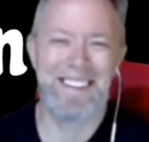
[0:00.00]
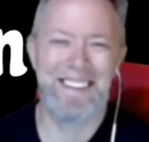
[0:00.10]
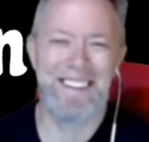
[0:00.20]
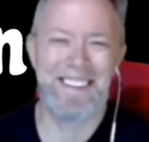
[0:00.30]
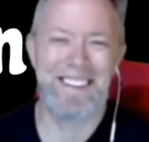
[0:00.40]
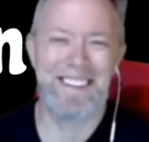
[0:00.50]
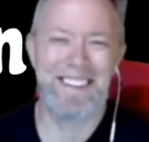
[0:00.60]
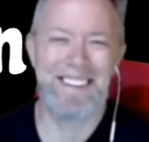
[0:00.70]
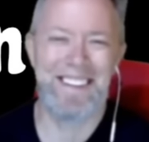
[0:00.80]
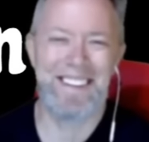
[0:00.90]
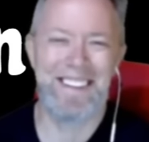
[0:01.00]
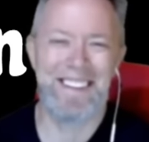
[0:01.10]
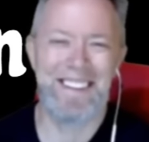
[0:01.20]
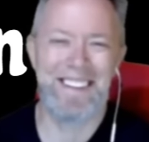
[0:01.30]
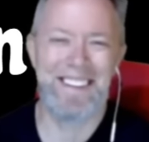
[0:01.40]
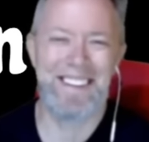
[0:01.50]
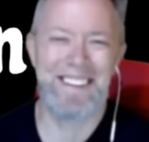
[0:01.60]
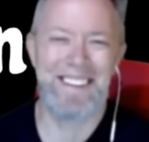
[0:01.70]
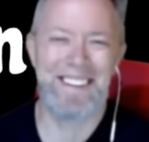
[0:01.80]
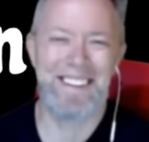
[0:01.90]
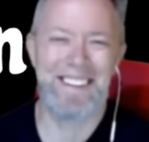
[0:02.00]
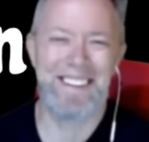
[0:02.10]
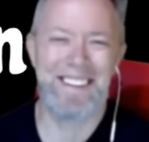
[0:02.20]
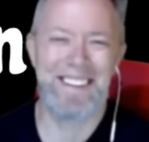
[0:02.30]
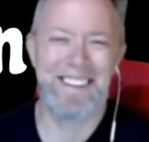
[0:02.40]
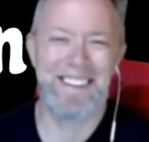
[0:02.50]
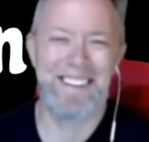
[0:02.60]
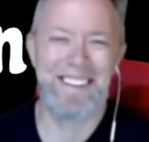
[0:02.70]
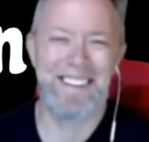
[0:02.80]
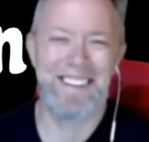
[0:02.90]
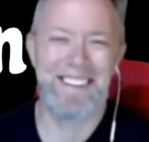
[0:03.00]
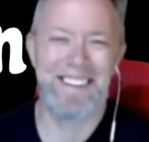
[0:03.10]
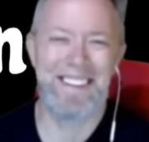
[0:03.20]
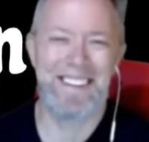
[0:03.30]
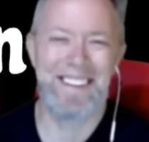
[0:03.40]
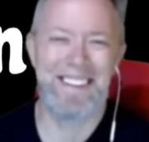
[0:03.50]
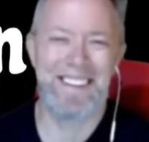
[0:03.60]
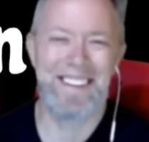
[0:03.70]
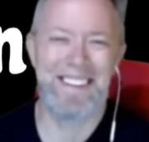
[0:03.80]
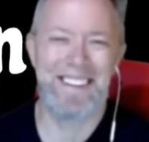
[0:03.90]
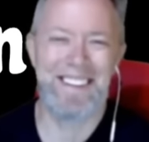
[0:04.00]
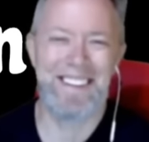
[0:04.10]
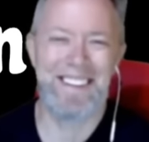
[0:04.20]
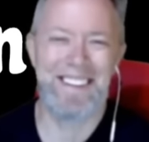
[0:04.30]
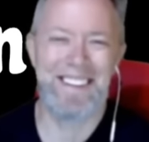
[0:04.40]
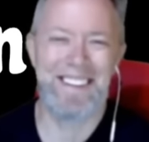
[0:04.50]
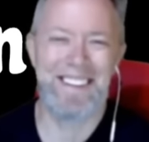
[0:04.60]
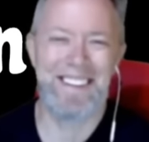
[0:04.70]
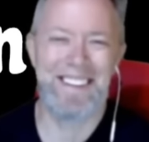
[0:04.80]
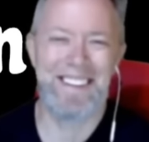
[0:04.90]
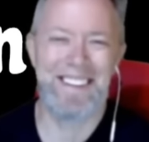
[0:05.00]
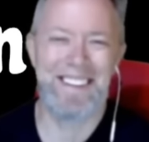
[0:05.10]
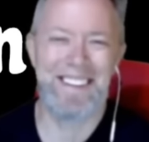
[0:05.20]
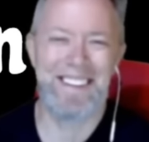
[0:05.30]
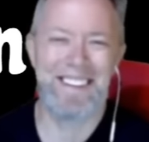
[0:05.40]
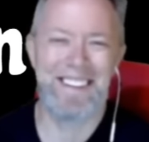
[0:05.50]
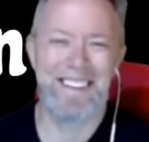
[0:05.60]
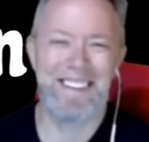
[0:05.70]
No words are spoken by the person on screen.